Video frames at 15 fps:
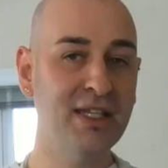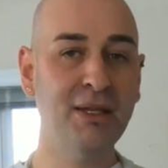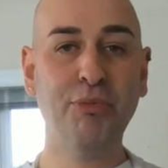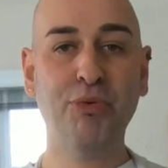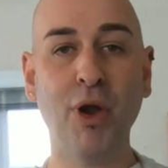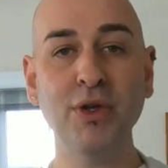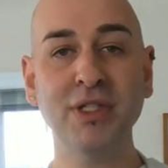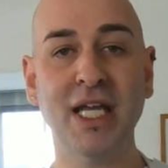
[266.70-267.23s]
The
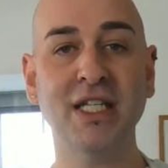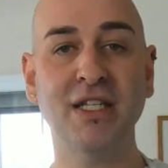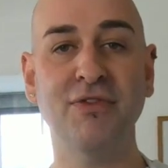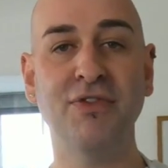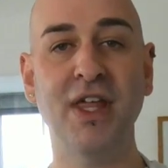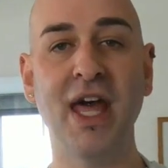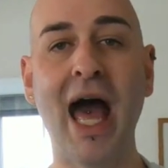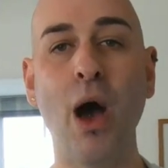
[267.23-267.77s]
process of
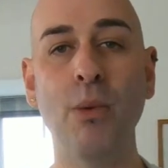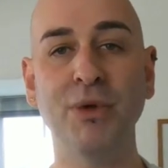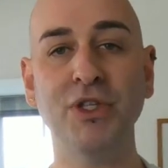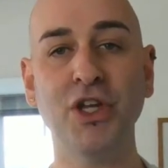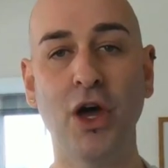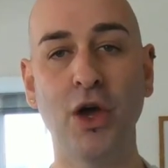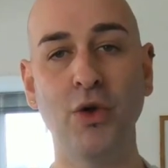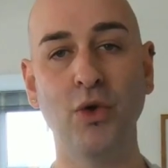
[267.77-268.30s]
the Al
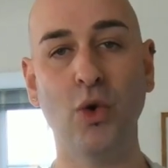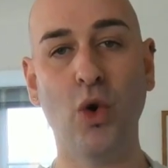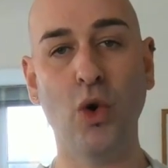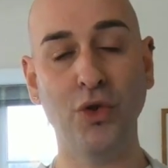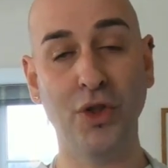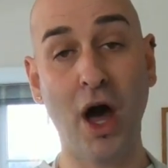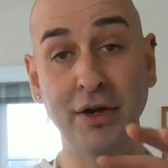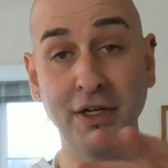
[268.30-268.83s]
Mattone or
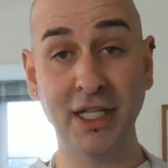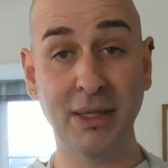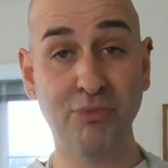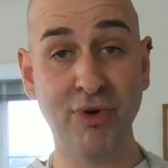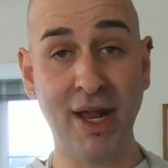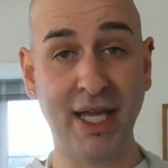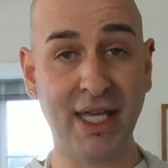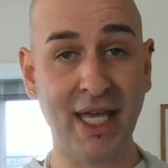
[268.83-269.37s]
under the
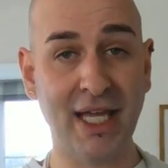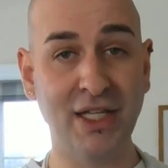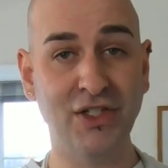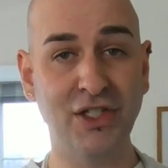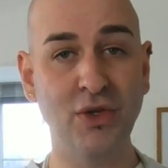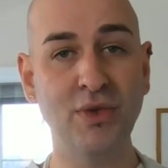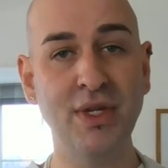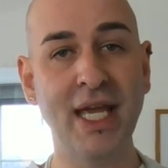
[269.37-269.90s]
brick is
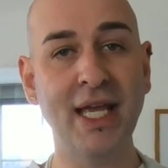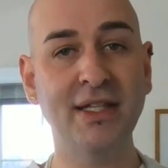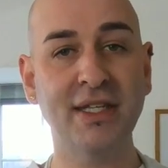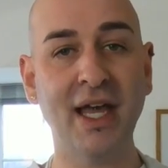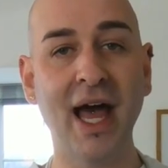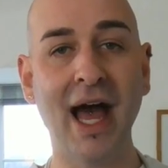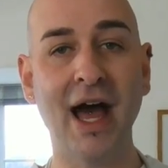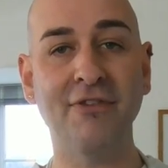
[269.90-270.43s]
you need to
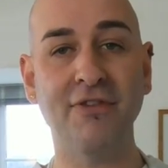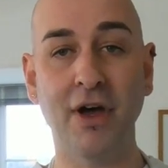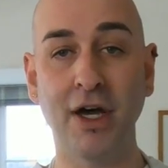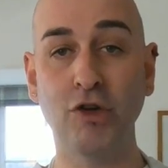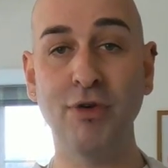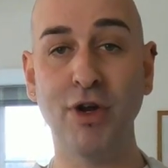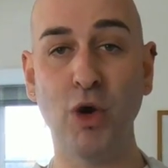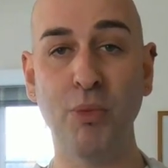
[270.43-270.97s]
have a
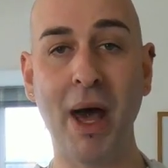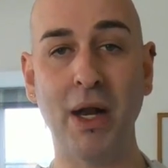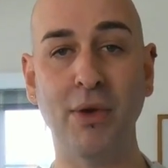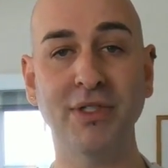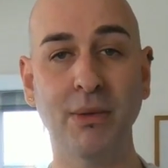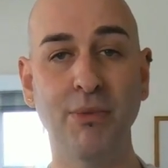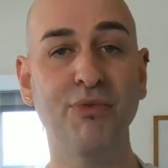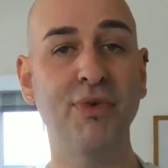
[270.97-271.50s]
griddle pan or
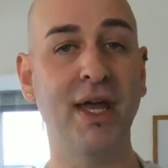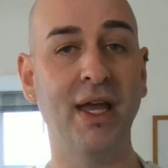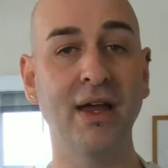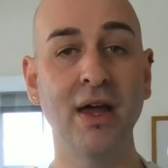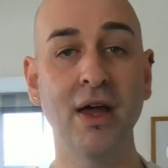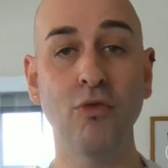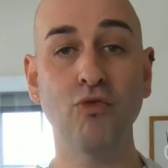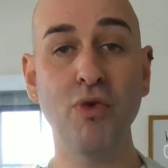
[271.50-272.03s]
something
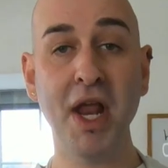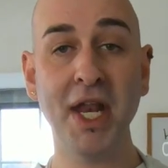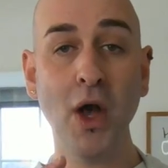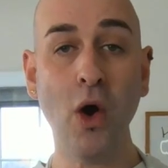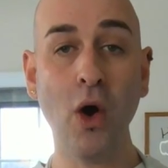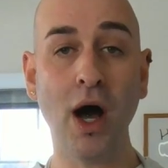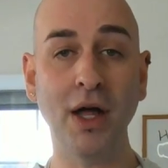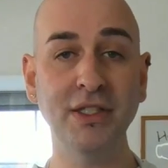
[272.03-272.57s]
really
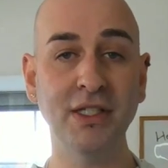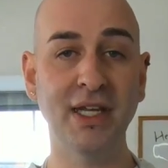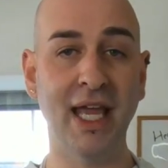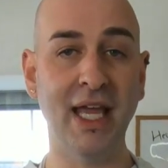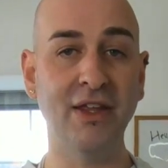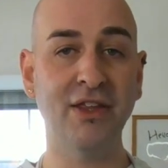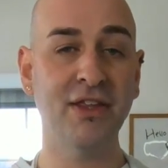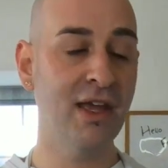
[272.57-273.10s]
hot
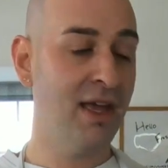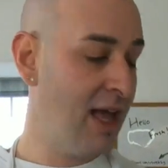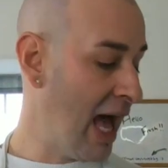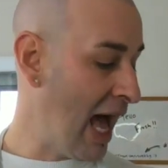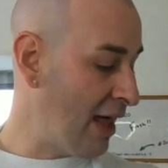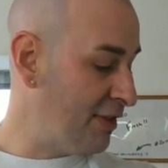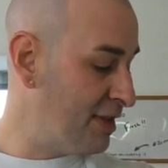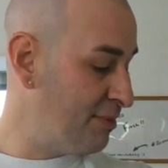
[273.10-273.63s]
underneath
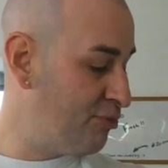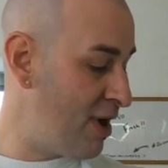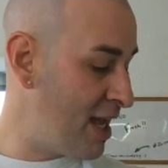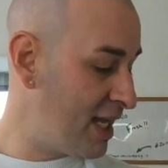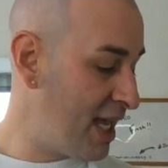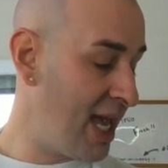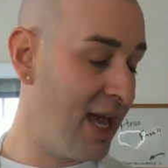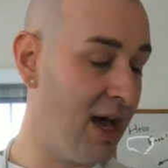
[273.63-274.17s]
and the brick
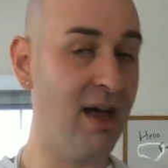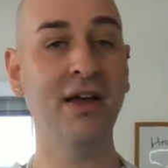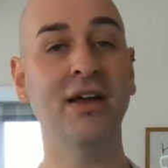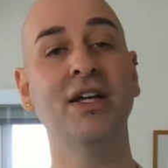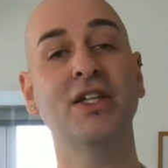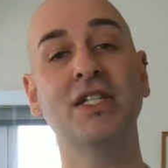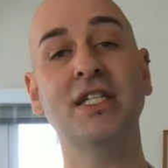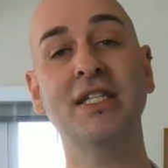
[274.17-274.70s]
here
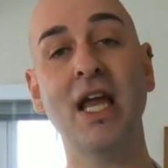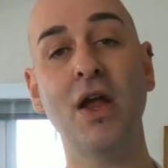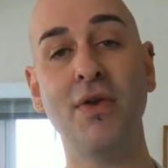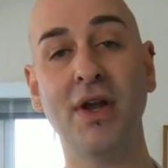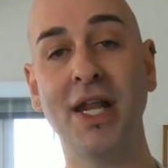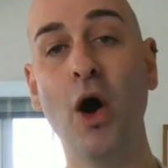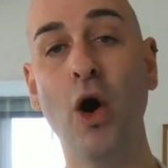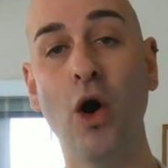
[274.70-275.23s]

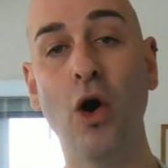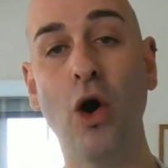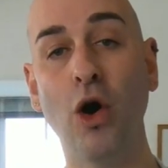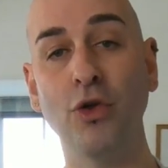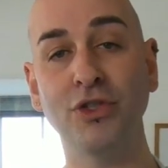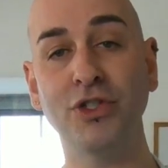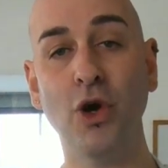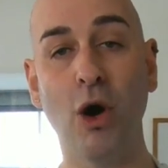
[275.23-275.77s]
searingly hot
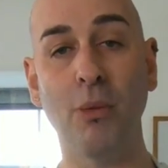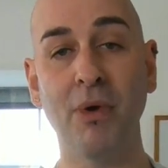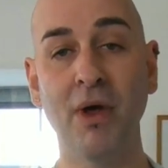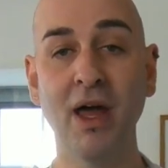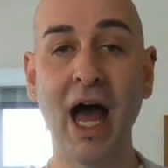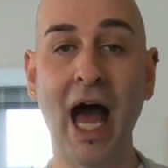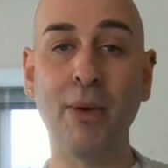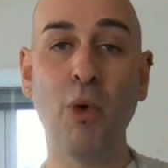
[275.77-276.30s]
on top.
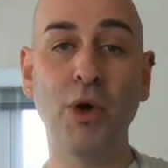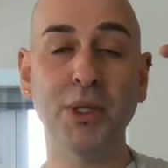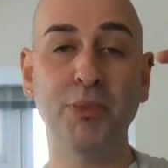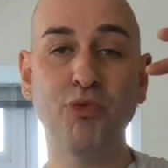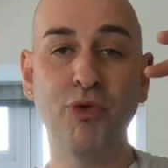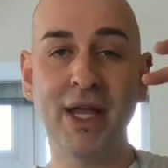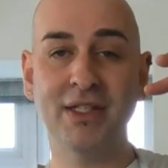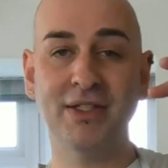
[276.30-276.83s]
And what the
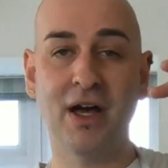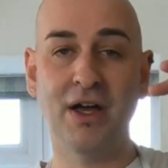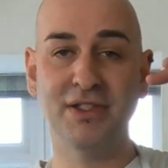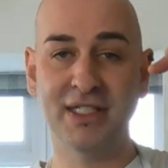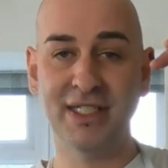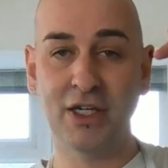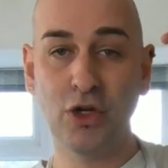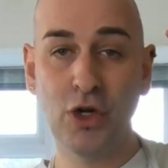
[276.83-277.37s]
brick does
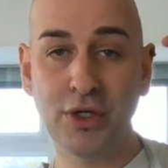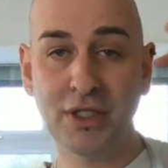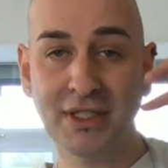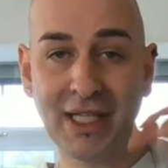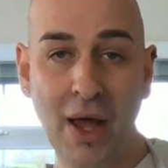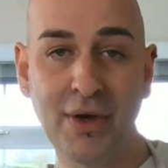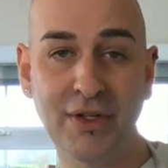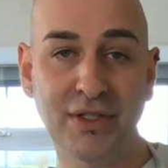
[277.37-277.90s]
is it cooks
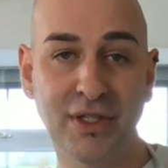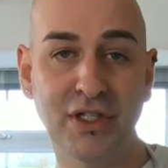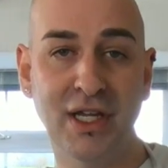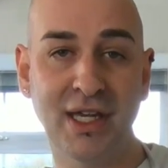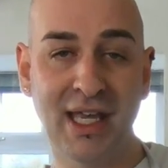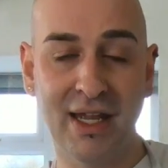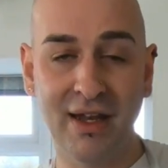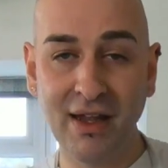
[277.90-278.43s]
down into the
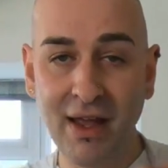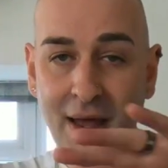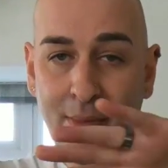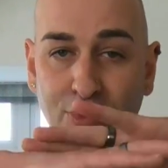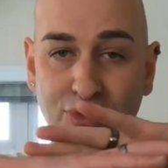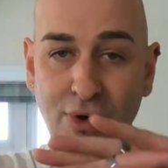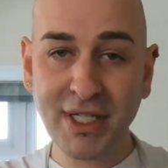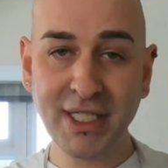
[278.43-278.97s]
chicken,
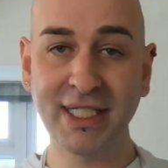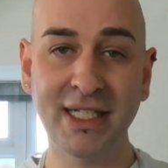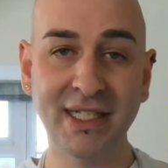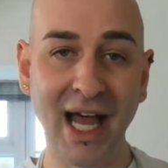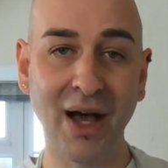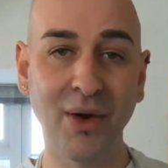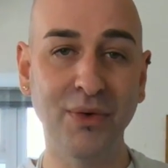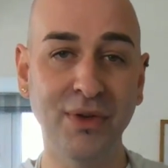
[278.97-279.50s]
presses it
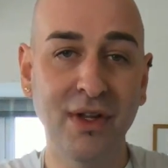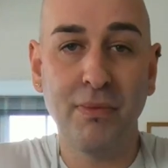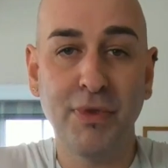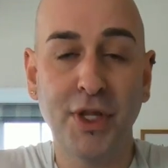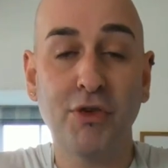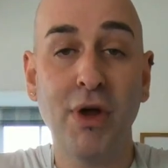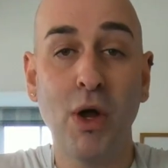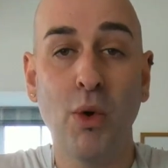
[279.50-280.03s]
down, the
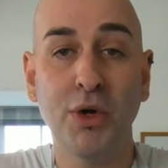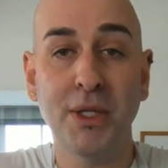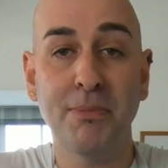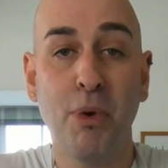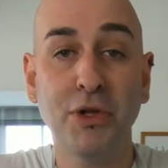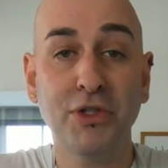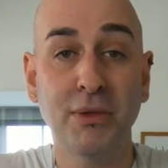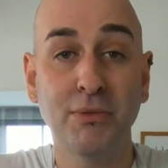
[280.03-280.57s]
grill on the
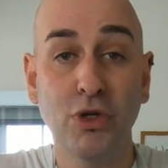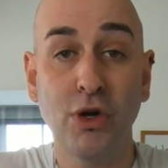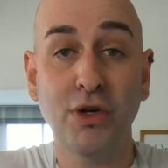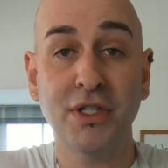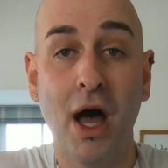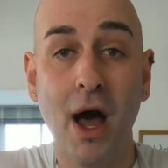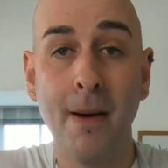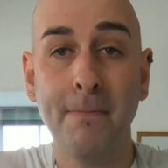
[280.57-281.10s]
bottom cooks
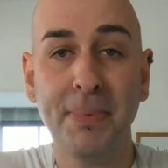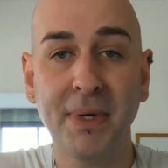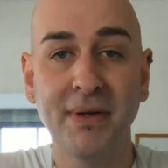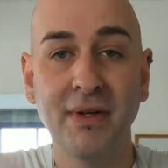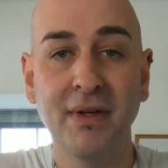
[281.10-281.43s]
up